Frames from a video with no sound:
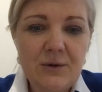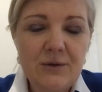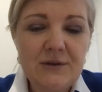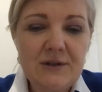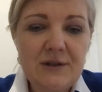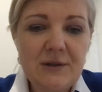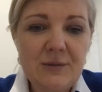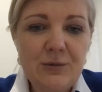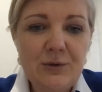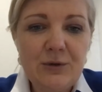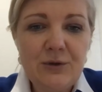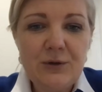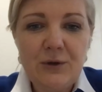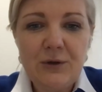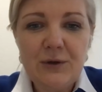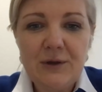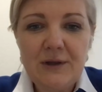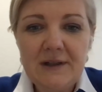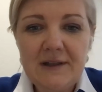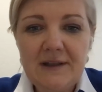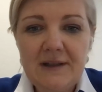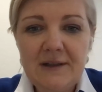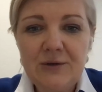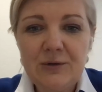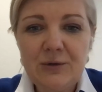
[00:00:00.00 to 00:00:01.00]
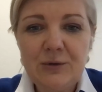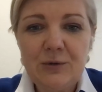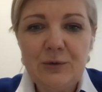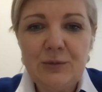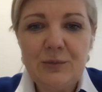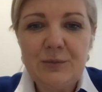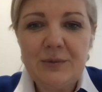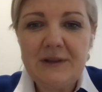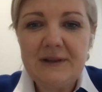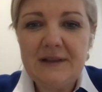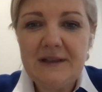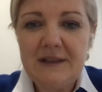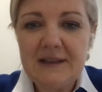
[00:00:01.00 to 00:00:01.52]
contribute already to
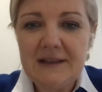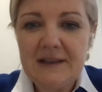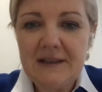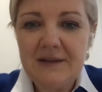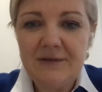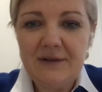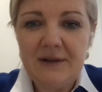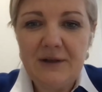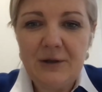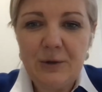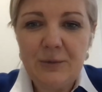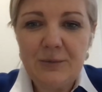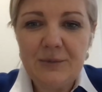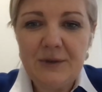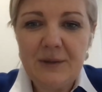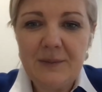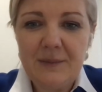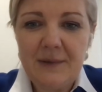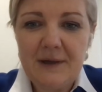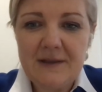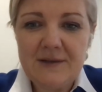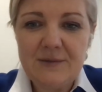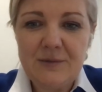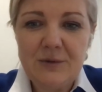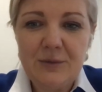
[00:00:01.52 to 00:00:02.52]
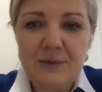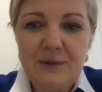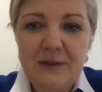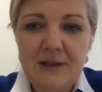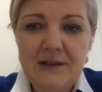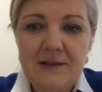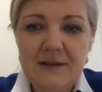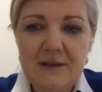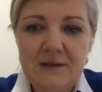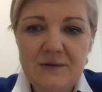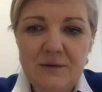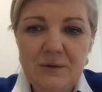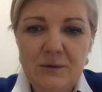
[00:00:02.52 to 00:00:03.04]
predictive and optimized
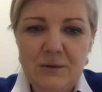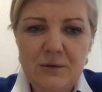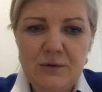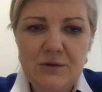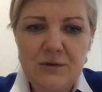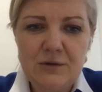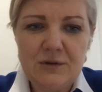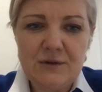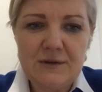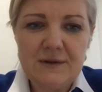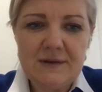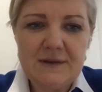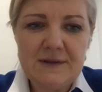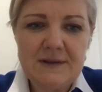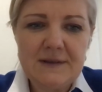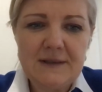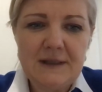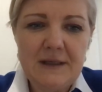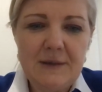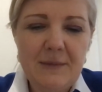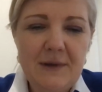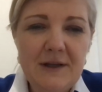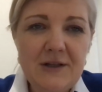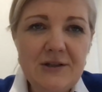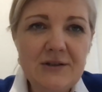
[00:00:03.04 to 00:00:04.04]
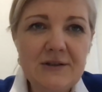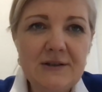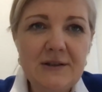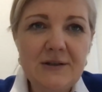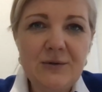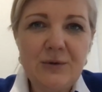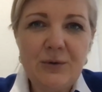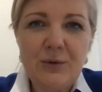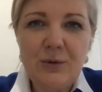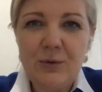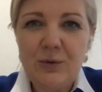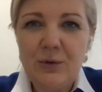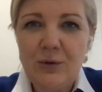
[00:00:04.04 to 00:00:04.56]
mobility solutions. Imagine that
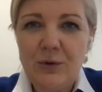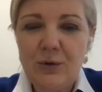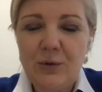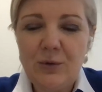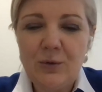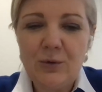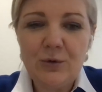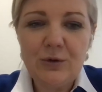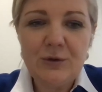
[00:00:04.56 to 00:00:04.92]
you